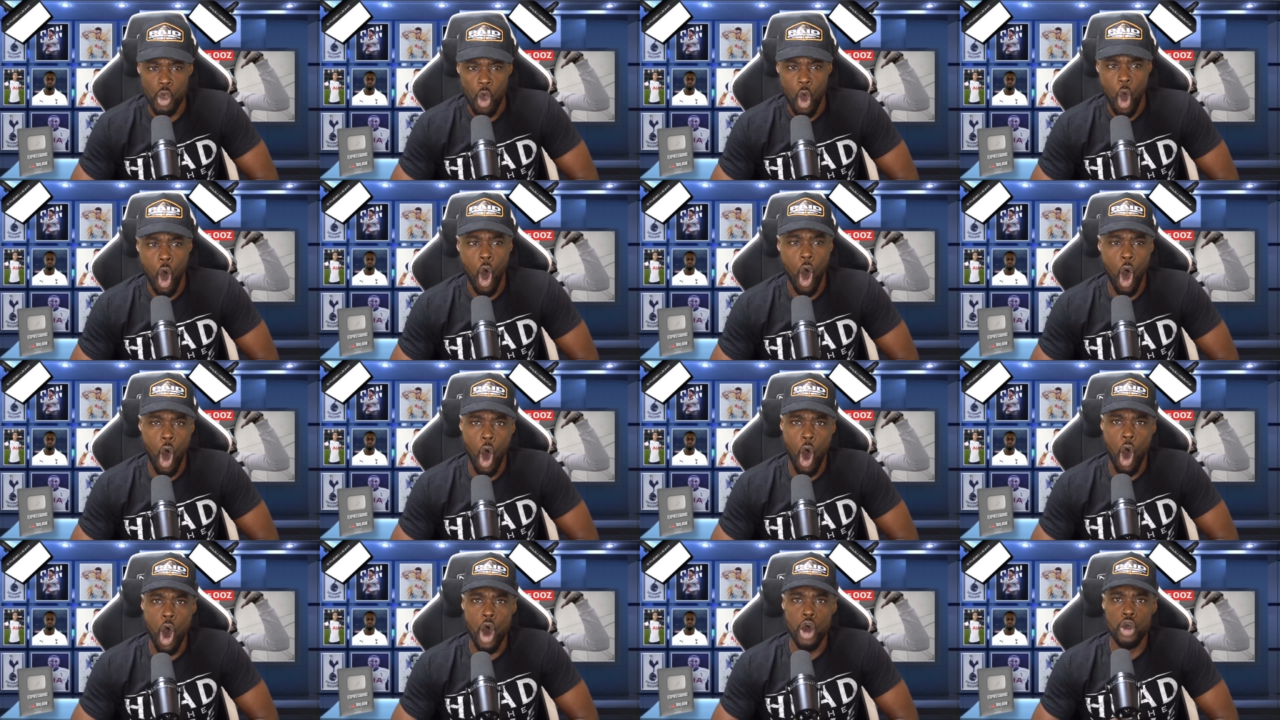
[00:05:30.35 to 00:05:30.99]

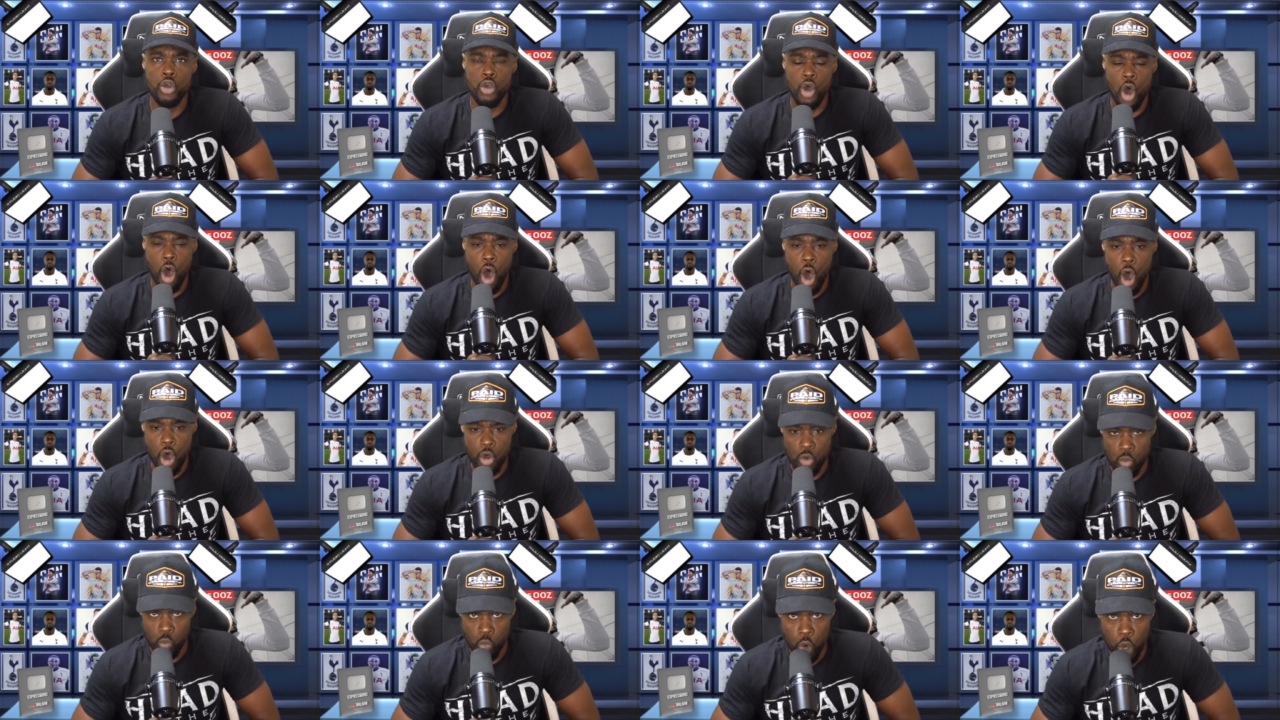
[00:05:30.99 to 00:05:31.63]
Oh, oh,
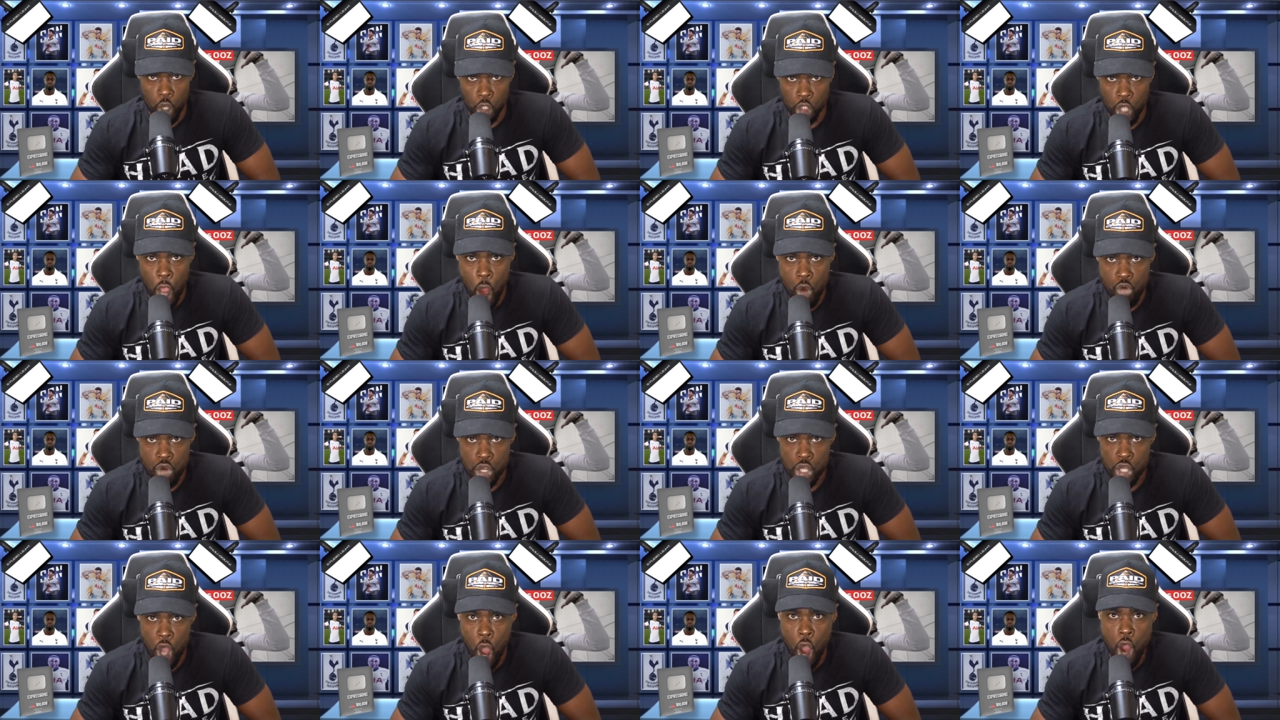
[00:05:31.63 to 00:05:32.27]
where's
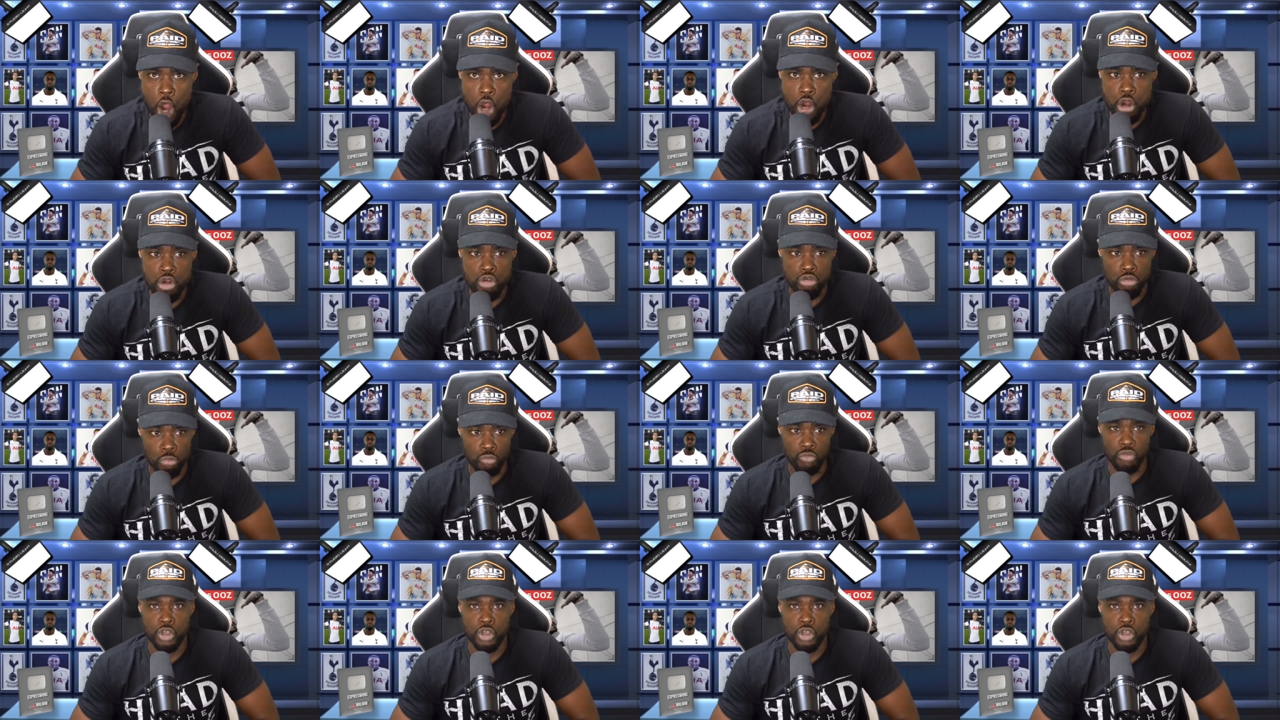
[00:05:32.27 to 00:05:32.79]
Harry Kane?